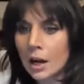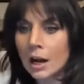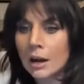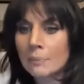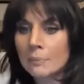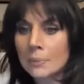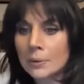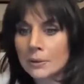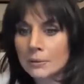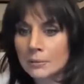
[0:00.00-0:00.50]

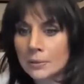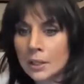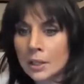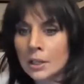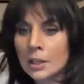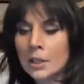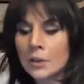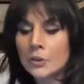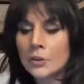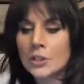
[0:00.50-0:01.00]
up.
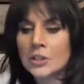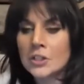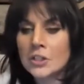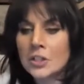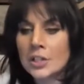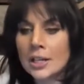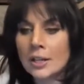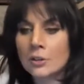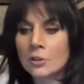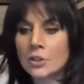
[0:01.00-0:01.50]
The
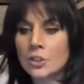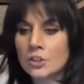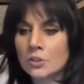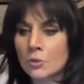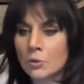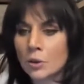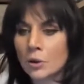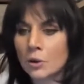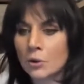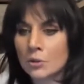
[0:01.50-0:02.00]
sealed
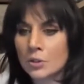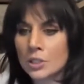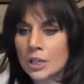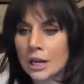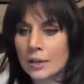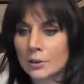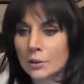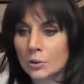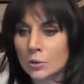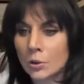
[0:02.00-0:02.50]
scrolls
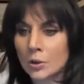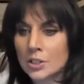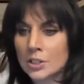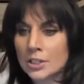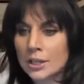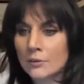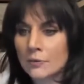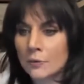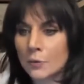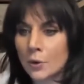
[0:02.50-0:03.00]
I, the Lord,
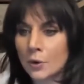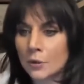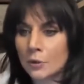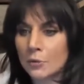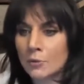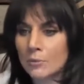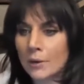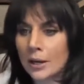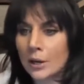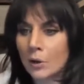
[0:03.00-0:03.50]
sent
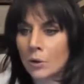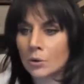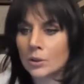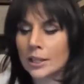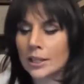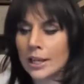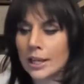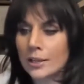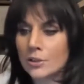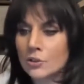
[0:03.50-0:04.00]
forth through my
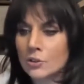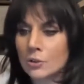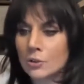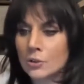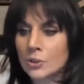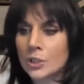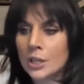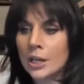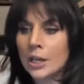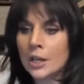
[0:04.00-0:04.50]
holy
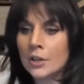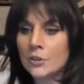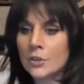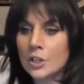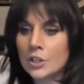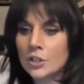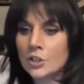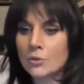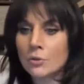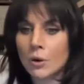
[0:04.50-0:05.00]
angels.
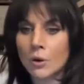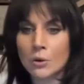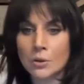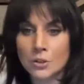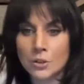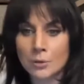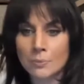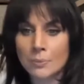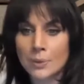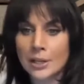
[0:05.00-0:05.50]
These
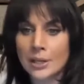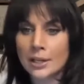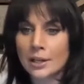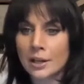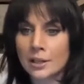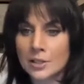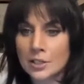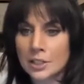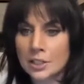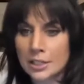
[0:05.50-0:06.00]
scrolls are
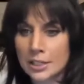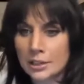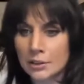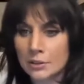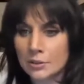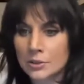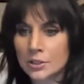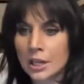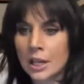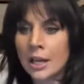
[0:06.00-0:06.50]
being
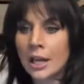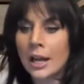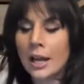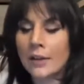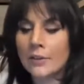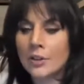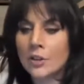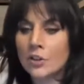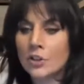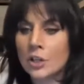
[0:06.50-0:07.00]
unsealed,
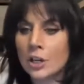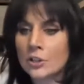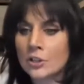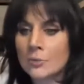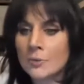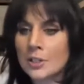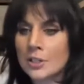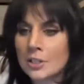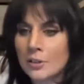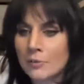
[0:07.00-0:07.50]
and the
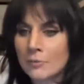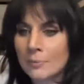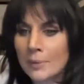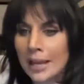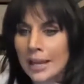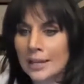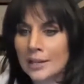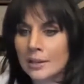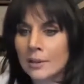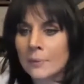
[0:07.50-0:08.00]
judgments of
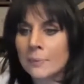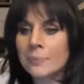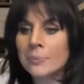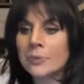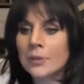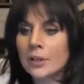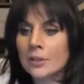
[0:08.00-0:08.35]
men